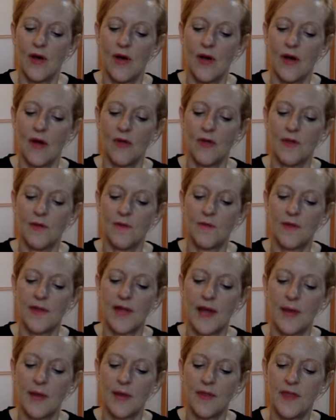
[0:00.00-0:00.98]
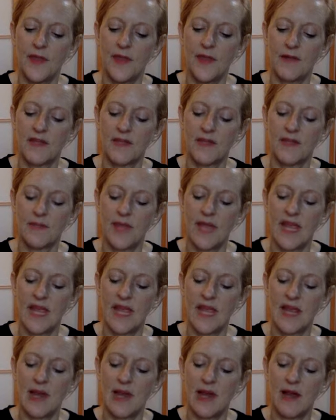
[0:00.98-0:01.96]
On the flower, there is a
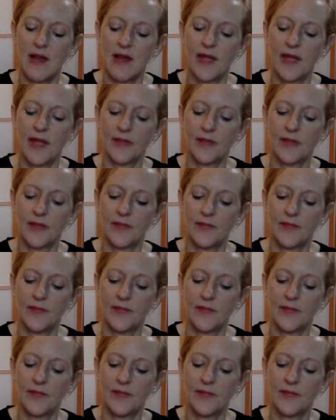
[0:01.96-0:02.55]
baby lying,